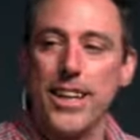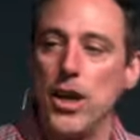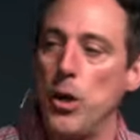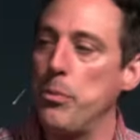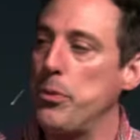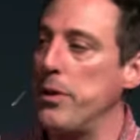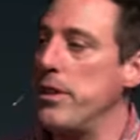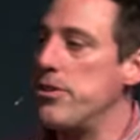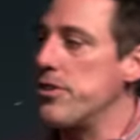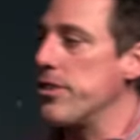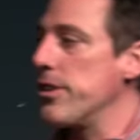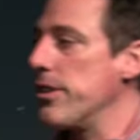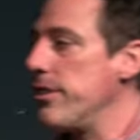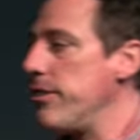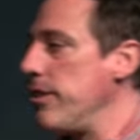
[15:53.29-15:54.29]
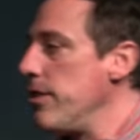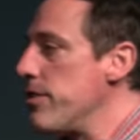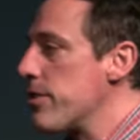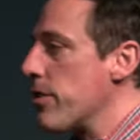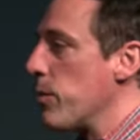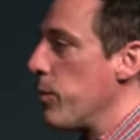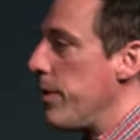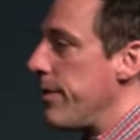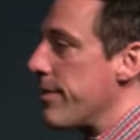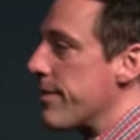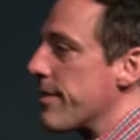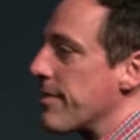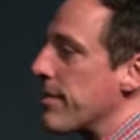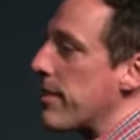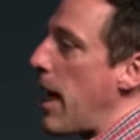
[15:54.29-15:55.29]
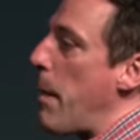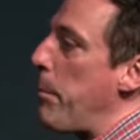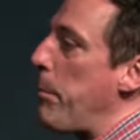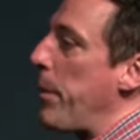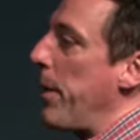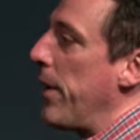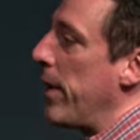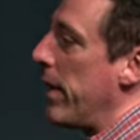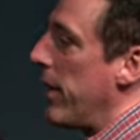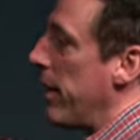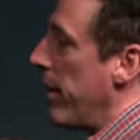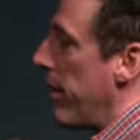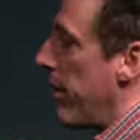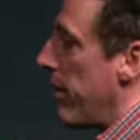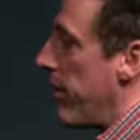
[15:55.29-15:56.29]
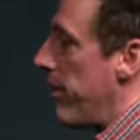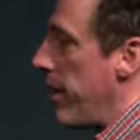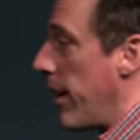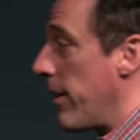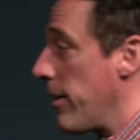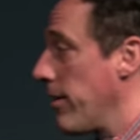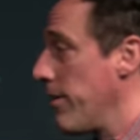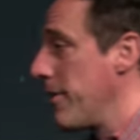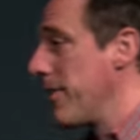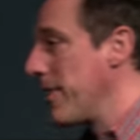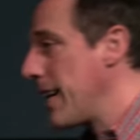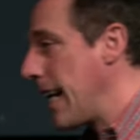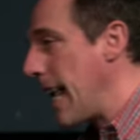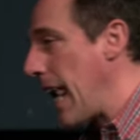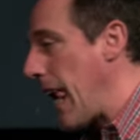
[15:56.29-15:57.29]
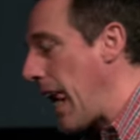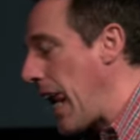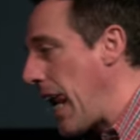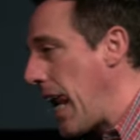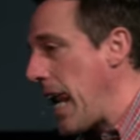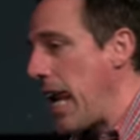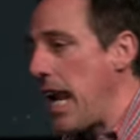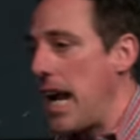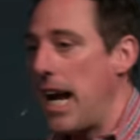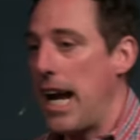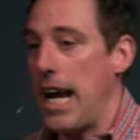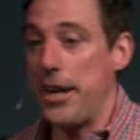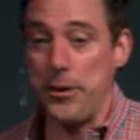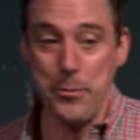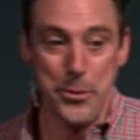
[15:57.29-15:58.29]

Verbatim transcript: a preacher or teacher will stop there at the